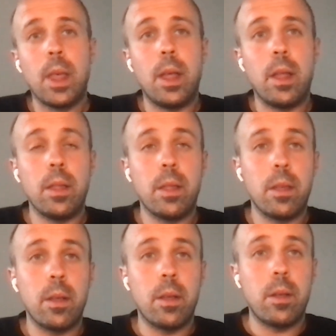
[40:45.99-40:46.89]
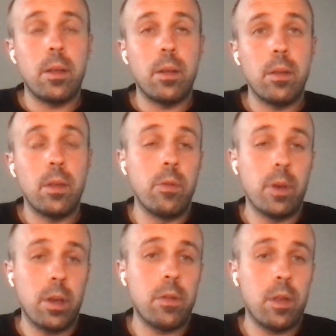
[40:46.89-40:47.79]
And if we
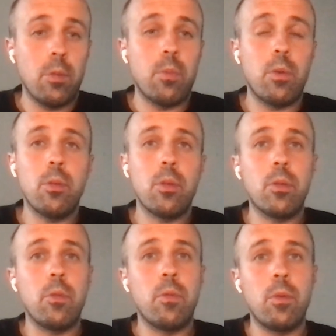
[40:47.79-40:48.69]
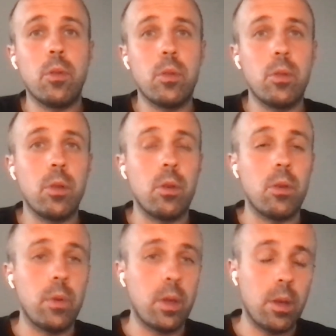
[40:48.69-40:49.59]
have such projects, of course,
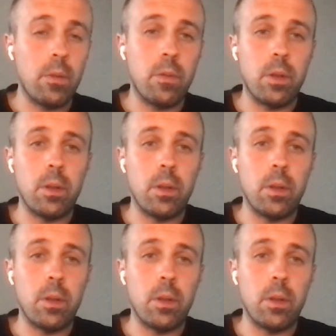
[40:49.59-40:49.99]
we have